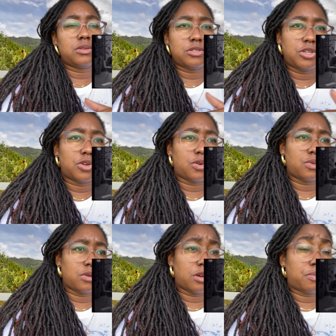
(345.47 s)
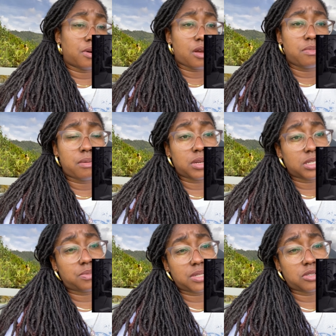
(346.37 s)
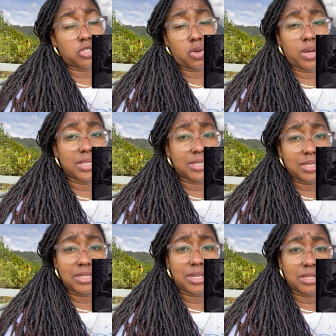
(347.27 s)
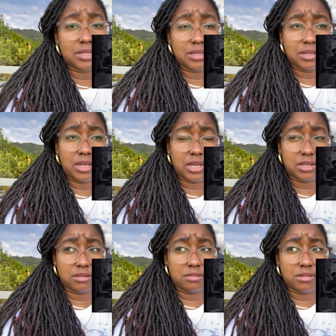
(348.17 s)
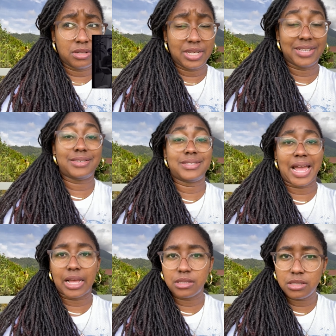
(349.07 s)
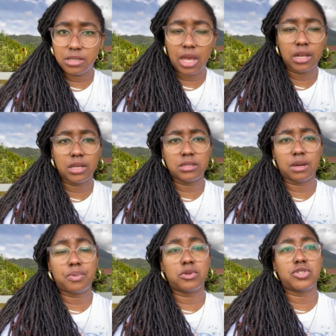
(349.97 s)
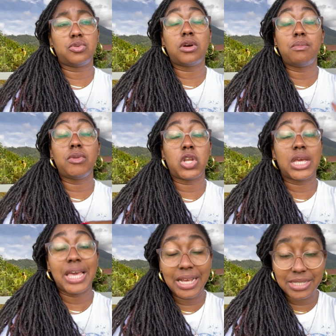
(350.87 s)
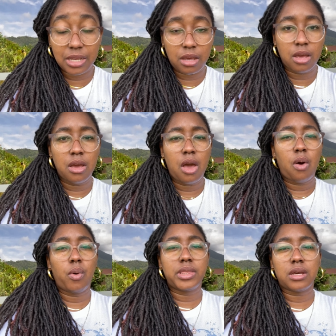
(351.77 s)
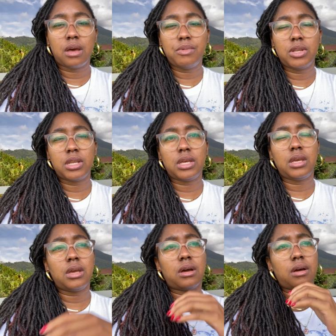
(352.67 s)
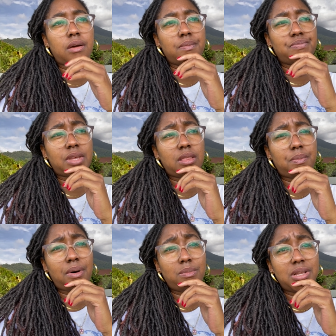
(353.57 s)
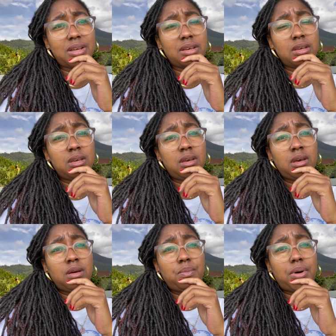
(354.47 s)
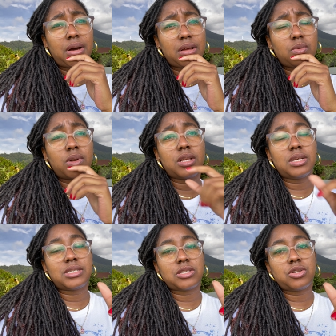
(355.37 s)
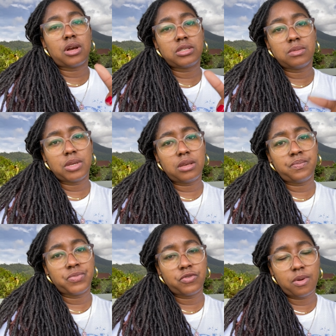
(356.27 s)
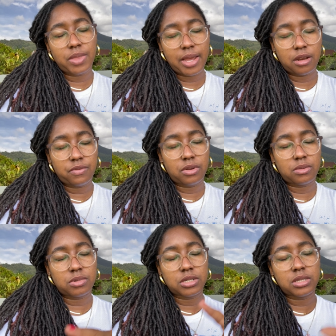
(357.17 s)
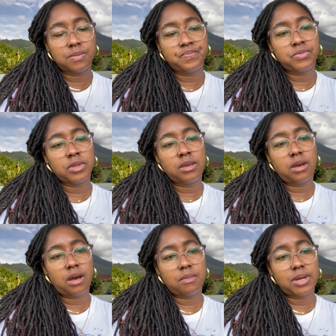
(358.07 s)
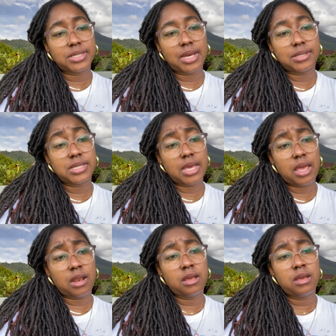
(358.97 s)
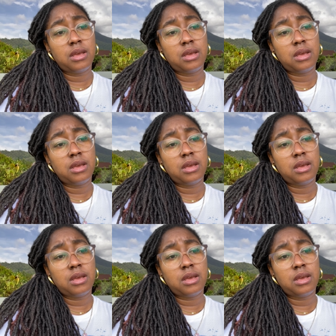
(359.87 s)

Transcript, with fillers: you know, Barack Obama has been so consistent in his stance and his approach to communicating with the community um, and the public. But one of the things that stood out to me from that interview was um, Hasan saying,